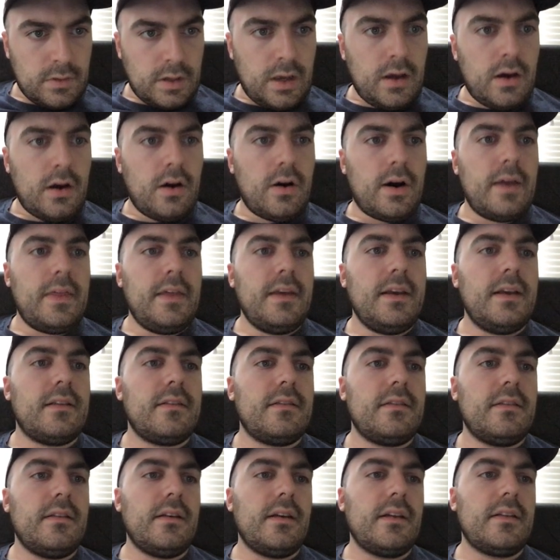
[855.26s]
Oh, I think
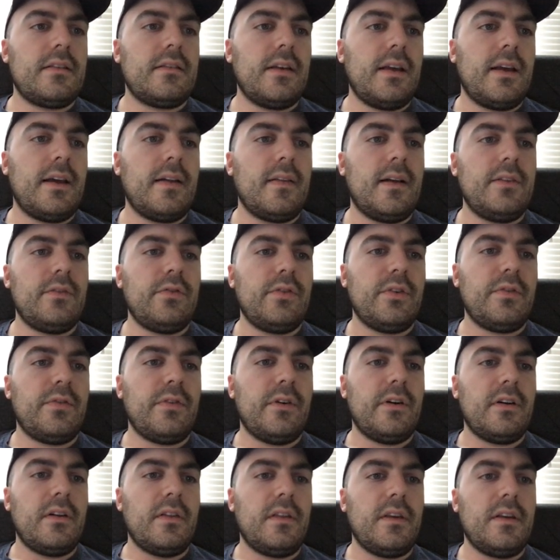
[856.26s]
it's saying let's
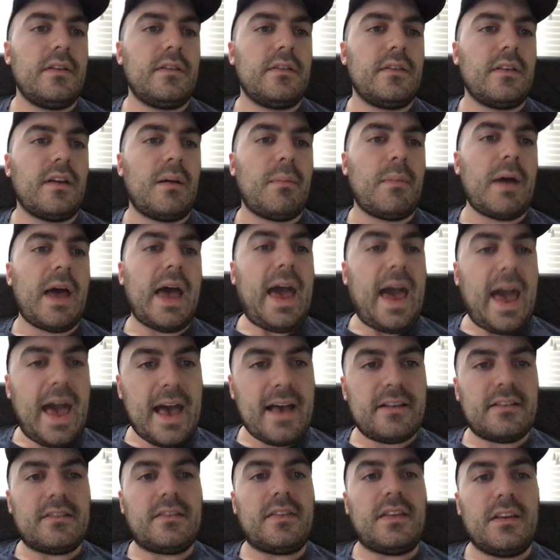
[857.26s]
refer to this sum
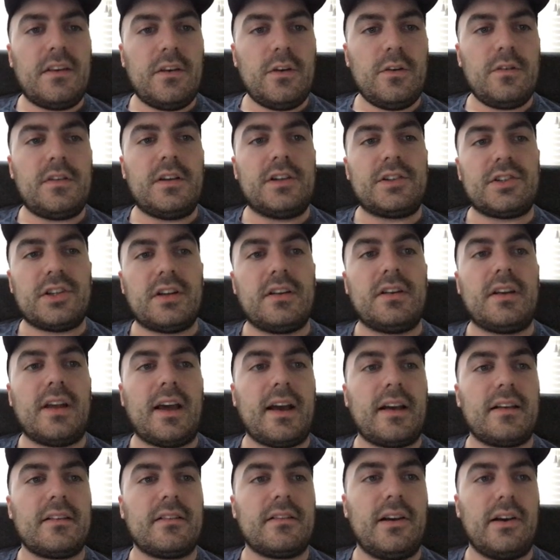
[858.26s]
as the usage
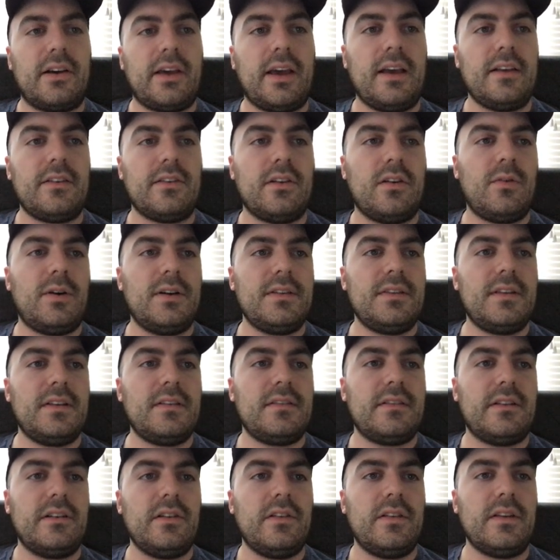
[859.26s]
index. Okay, so it wants us
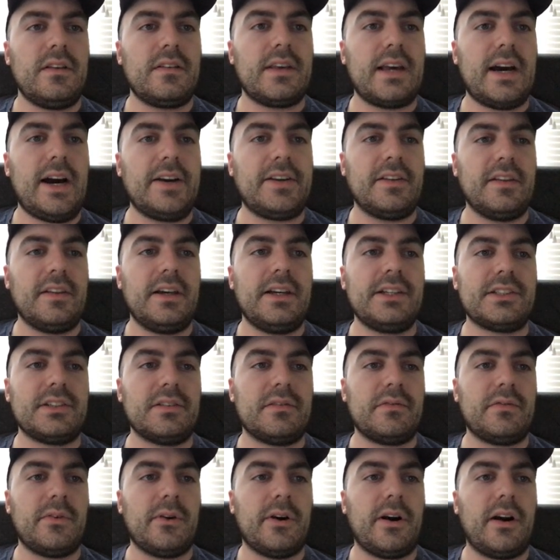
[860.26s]
to do this calculation
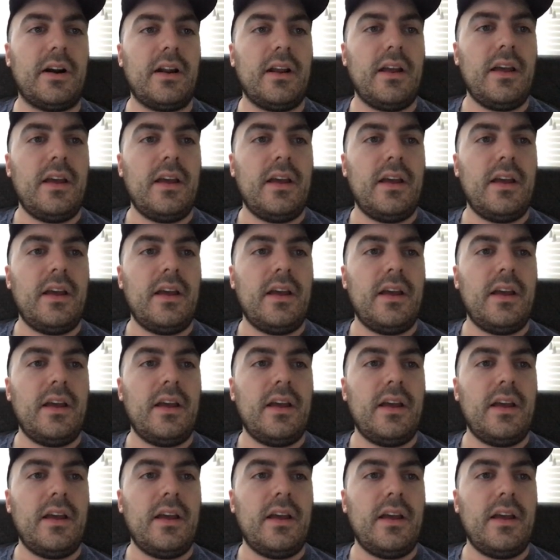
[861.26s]
for it.